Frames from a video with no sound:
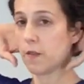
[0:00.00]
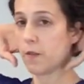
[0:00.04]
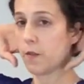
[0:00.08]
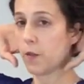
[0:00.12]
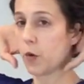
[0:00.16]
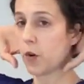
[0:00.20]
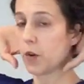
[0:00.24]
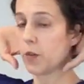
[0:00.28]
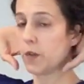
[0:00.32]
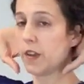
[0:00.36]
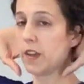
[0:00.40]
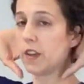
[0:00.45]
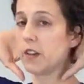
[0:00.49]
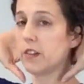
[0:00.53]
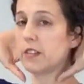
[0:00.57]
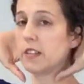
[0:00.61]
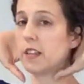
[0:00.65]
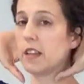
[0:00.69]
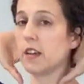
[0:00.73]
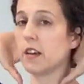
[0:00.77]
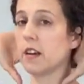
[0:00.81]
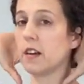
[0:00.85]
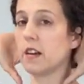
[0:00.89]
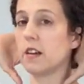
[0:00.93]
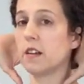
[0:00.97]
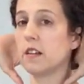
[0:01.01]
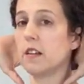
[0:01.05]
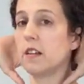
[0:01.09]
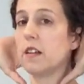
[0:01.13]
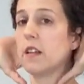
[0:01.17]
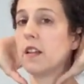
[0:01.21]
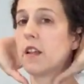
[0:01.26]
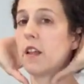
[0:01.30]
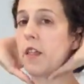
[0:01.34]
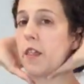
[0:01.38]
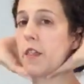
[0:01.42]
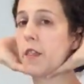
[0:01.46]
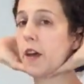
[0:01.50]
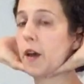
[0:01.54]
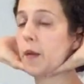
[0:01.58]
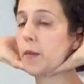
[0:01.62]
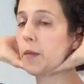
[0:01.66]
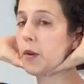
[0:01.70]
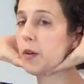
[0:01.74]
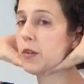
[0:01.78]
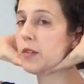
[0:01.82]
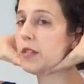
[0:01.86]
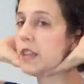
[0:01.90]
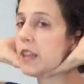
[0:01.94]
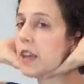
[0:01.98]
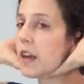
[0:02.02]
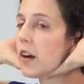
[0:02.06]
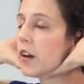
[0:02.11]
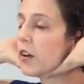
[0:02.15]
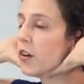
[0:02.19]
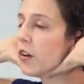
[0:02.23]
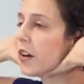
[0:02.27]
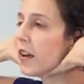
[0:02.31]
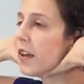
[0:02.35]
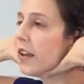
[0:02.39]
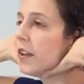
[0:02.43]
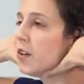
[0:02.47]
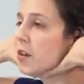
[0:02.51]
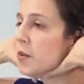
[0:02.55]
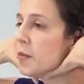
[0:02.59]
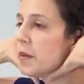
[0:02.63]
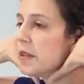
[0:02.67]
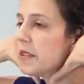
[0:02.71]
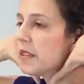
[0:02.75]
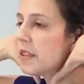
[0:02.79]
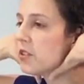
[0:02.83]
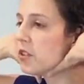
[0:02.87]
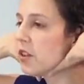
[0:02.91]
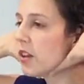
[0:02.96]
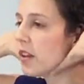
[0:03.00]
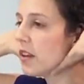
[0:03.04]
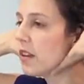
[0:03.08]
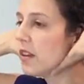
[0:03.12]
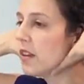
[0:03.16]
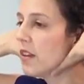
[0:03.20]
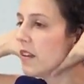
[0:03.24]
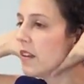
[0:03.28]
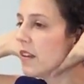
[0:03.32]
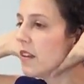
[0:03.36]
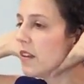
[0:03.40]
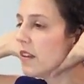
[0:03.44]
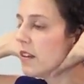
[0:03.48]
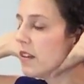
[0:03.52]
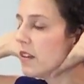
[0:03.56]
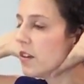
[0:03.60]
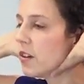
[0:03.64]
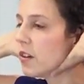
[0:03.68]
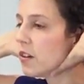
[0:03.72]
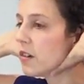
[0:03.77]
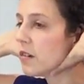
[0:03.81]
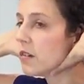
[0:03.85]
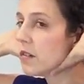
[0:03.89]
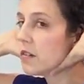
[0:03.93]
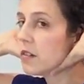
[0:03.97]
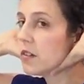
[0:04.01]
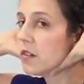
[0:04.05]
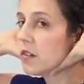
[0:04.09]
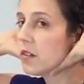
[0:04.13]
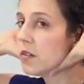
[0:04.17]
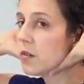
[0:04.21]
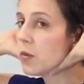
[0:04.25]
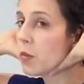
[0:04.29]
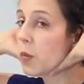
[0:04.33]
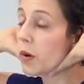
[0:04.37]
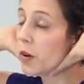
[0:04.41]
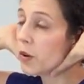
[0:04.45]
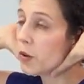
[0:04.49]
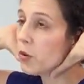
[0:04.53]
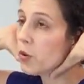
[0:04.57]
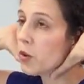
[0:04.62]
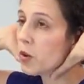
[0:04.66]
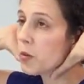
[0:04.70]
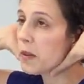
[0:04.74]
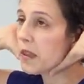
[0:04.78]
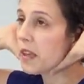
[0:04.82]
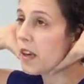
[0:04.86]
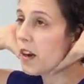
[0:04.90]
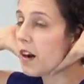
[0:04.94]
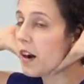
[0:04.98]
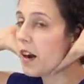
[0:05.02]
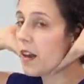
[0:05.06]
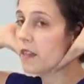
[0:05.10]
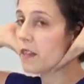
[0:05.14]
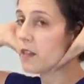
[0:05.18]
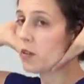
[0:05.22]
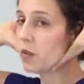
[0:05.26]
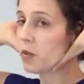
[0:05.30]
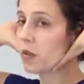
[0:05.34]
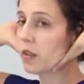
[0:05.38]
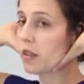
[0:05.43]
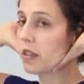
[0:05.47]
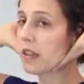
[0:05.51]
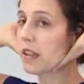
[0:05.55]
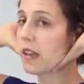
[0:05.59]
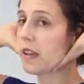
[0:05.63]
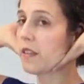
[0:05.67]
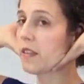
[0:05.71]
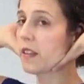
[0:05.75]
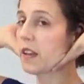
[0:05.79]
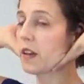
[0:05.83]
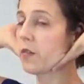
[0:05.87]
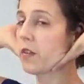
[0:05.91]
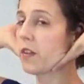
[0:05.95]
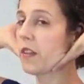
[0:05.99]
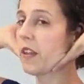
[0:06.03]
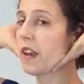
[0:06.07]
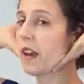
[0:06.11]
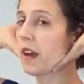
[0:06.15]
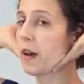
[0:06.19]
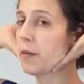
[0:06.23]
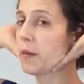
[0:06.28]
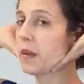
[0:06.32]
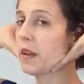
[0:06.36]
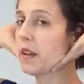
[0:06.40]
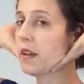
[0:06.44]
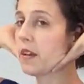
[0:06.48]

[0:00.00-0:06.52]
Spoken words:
4 fingers here, thumb goes here, you're in your position, you're where you normally are, and then you lengthen everything up.